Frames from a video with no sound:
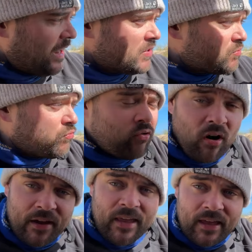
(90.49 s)
is
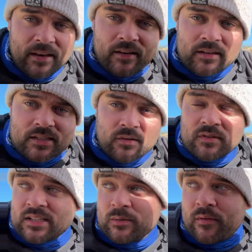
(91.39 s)
right in, because
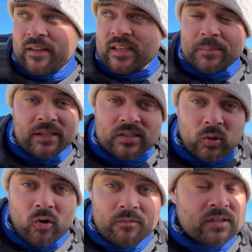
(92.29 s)
obviously we've had these big
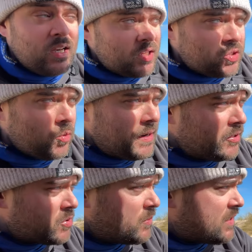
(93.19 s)
storms. Storm
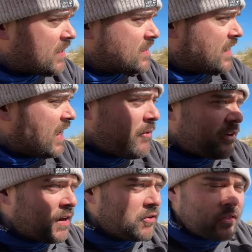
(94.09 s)
Nelson was yesterday, we've
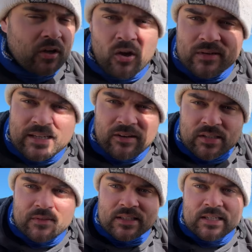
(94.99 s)
kind of got the coattails
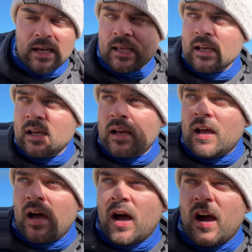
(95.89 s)
of it today,
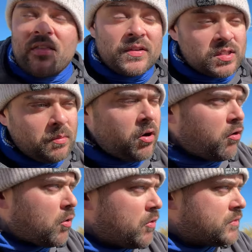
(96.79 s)
and then
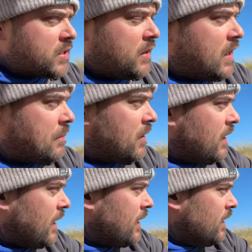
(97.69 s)
tomorrow and Sunday,
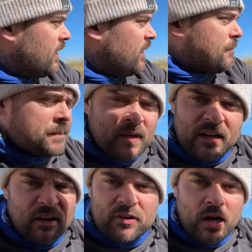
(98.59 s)
Monday, it
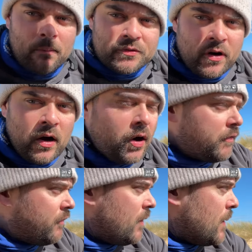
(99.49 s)
kind of calms right off.
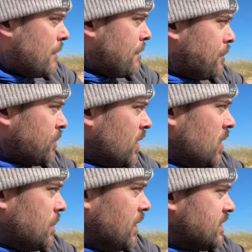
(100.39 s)

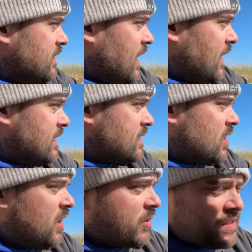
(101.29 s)
But today is, I'd